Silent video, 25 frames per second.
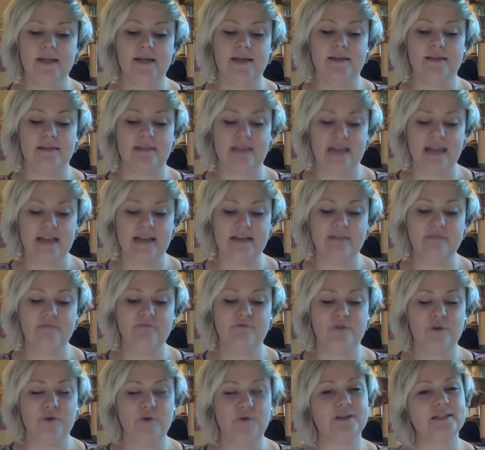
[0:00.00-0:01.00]
Then
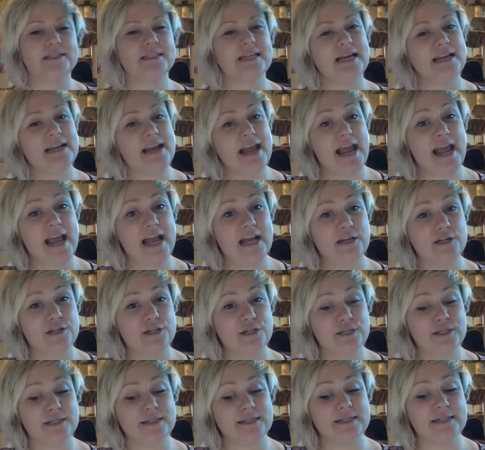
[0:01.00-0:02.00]
focus on
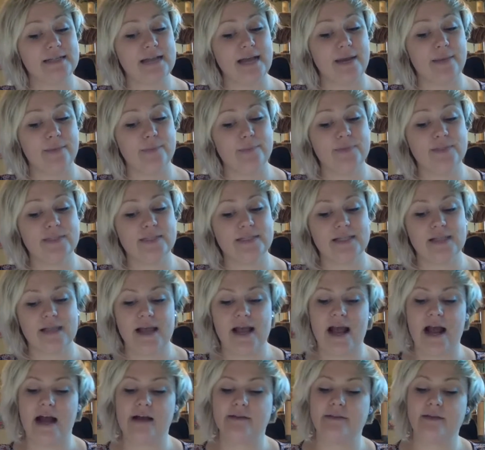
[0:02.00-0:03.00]
action steps,
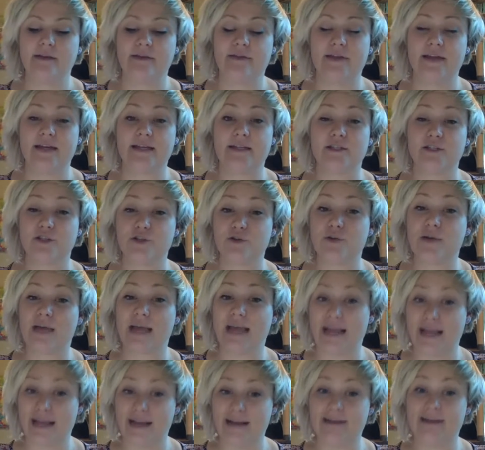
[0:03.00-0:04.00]
on the things you
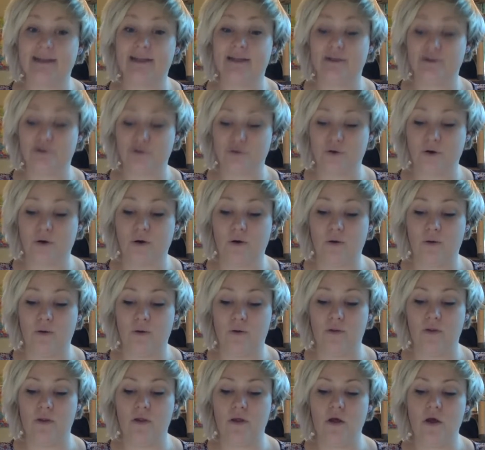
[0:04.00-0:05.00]
can control.
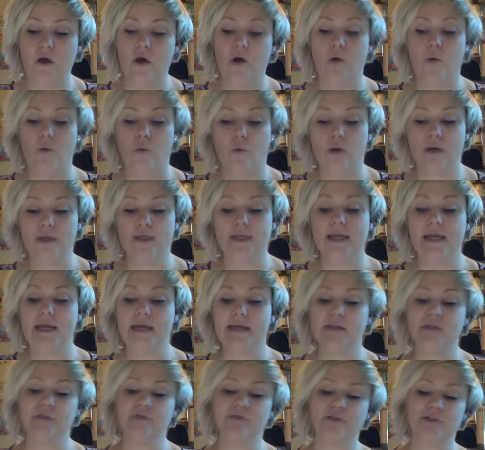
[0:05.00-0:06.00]
What can
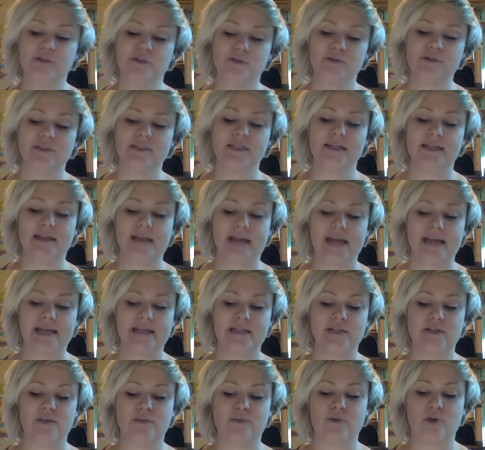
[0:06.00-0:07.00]
you do today
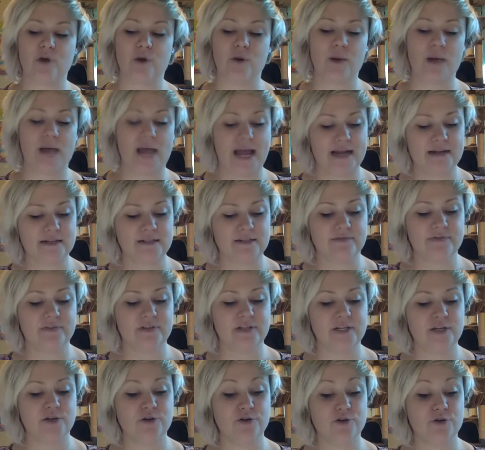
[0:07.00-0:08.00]
to
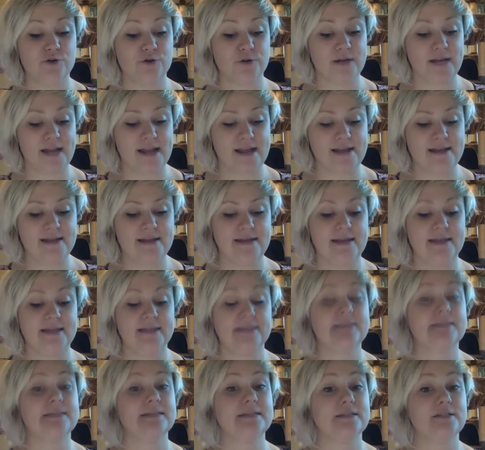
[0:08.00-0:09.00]
proactively create a
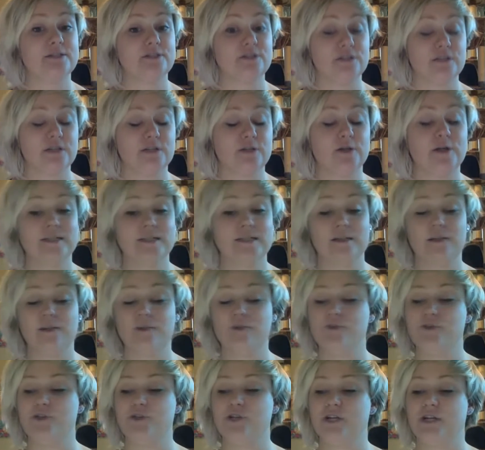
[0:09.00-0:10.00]

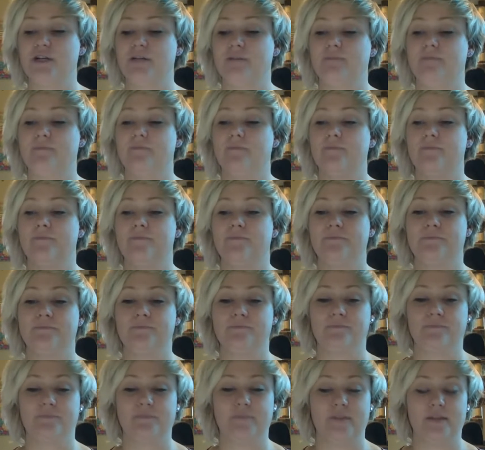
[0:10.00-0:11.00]
solution?
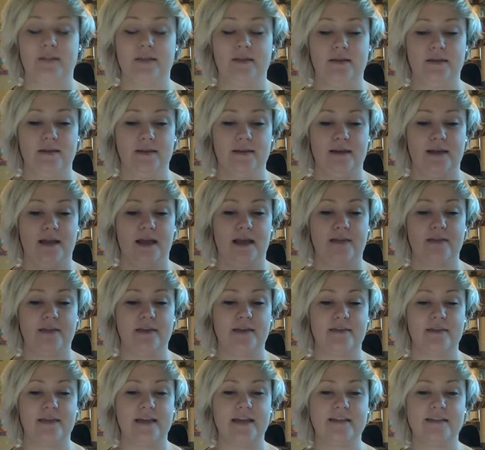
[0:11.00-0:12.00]
I think
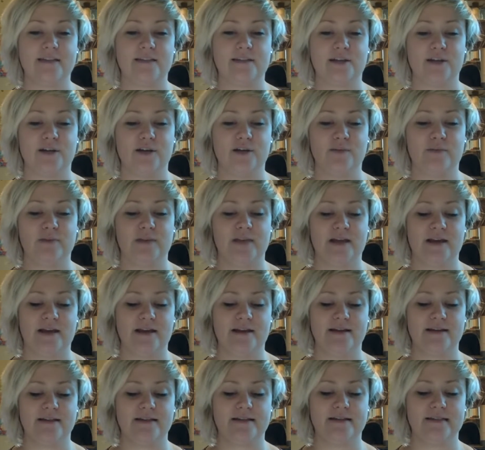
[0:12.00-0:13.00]
that's good
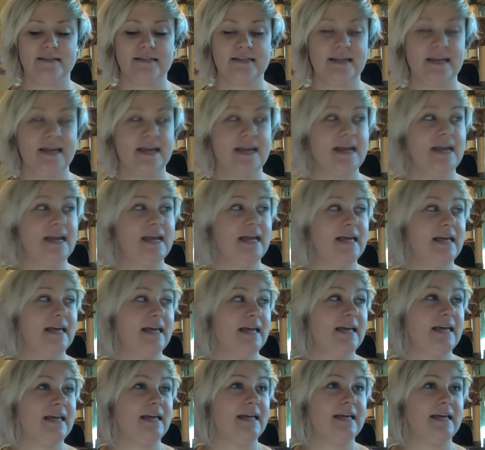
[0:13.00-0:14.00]
because
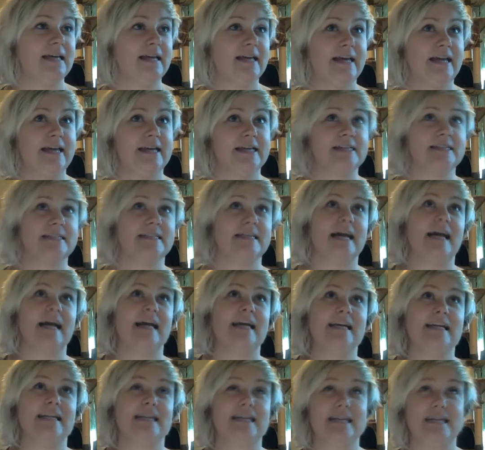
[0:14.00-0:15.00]
anxiety